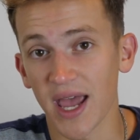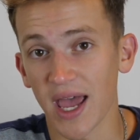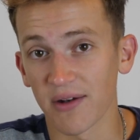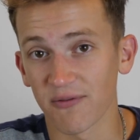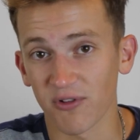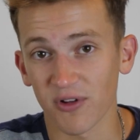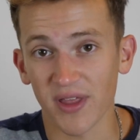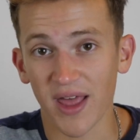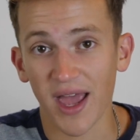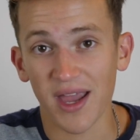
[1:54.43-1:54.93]
and
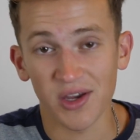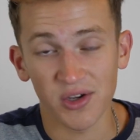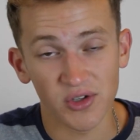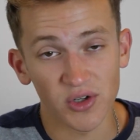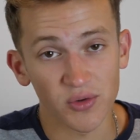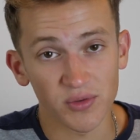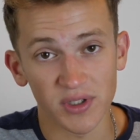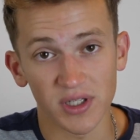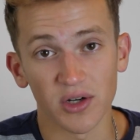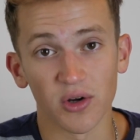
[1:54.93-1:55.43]
for that you
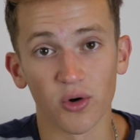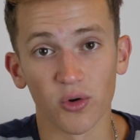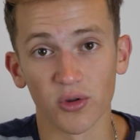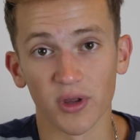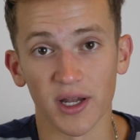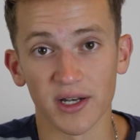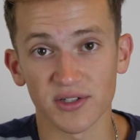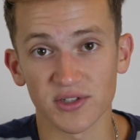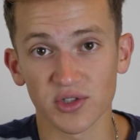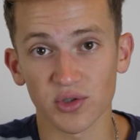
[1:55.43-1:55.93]
don't need a whole
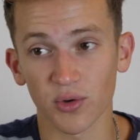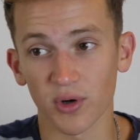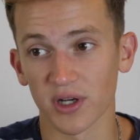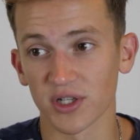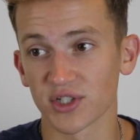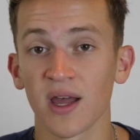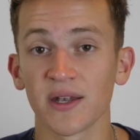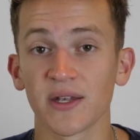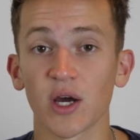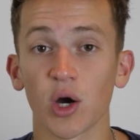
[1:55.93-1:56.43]
lot of storage.